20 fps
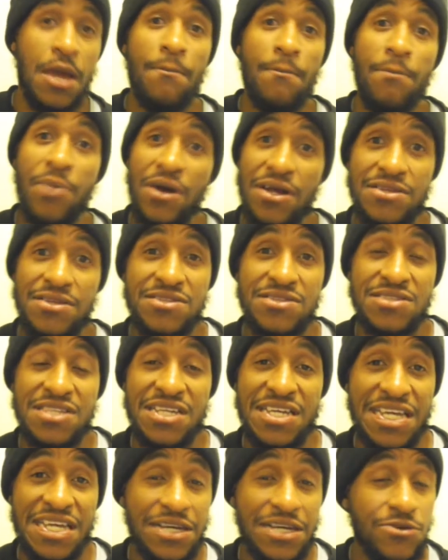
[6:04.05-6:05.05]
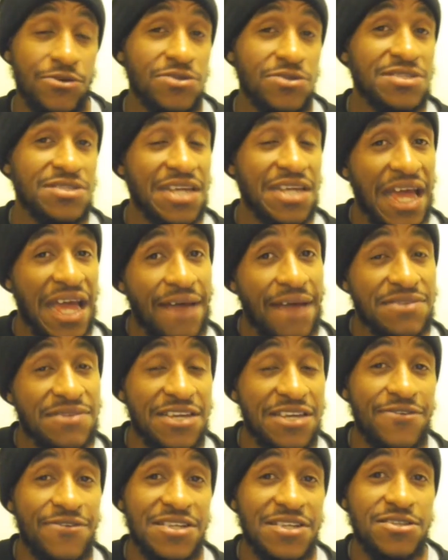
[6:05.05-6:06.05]
But the Eagles have
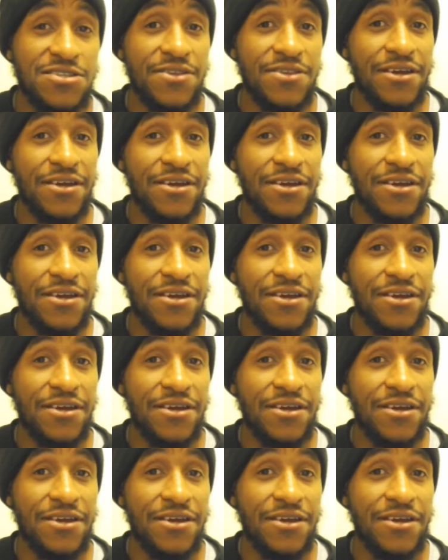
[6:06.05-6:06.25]
defense of